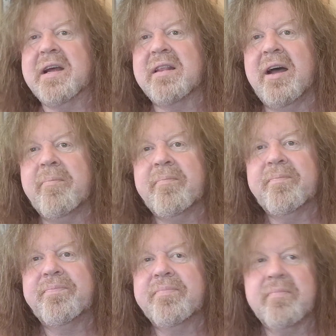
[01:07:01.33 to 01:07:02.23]
be like that.
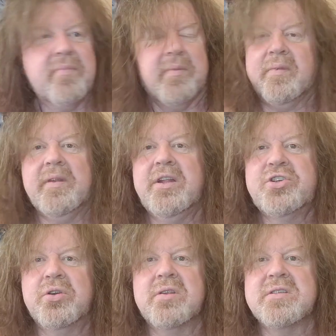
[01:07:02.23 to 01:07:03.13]
It
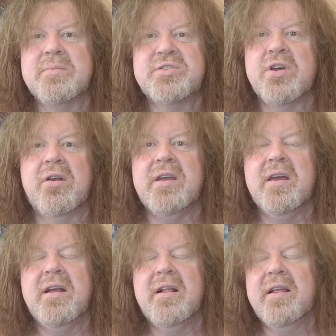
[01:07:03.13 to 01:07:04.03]
shouldn't, I'm sorry.
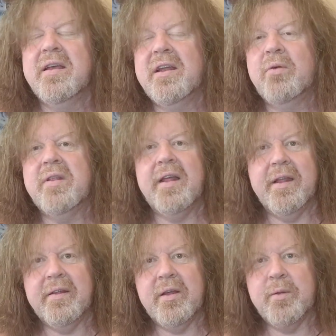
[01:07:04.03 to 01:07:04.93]
You know,
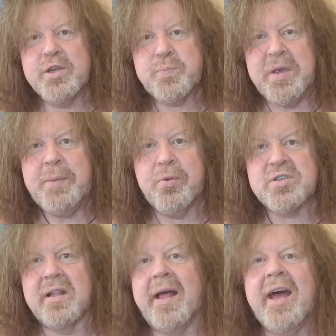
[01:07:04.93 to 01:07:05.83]
there's
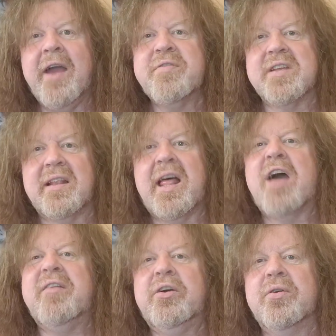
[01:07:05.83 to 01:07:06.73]
people's lives and
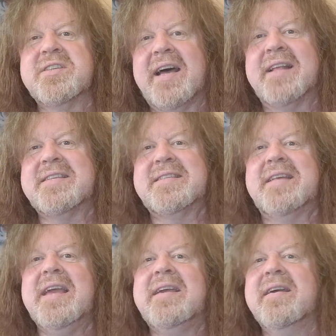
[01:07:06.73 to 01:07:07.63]
livelihoods at
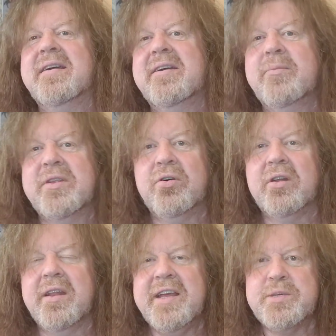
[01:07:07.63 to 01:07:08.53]
stake with
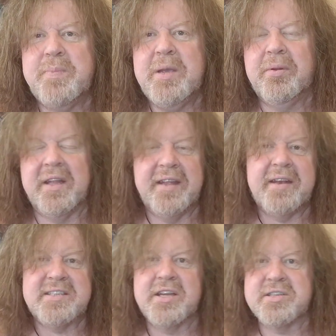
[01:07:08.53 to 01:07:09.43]
all of these people and
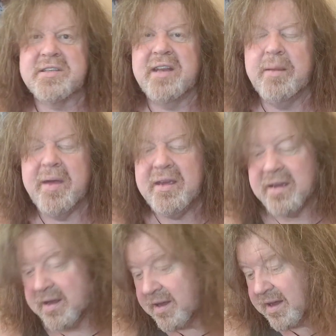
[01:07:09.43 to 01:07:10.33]
their decisions that they
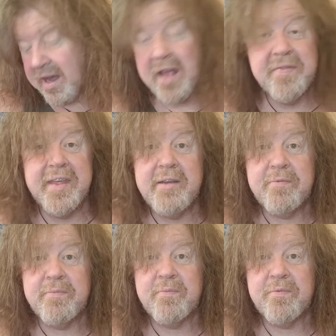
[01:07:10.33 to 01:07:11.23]
make. And
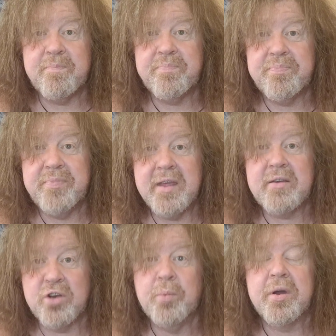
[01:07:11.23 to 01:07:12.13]
they
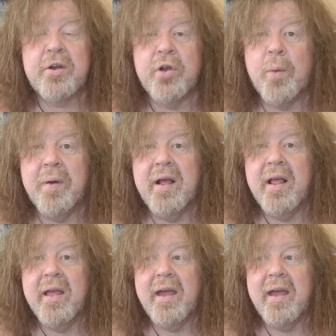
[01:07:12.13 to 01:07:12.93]
come a cropper.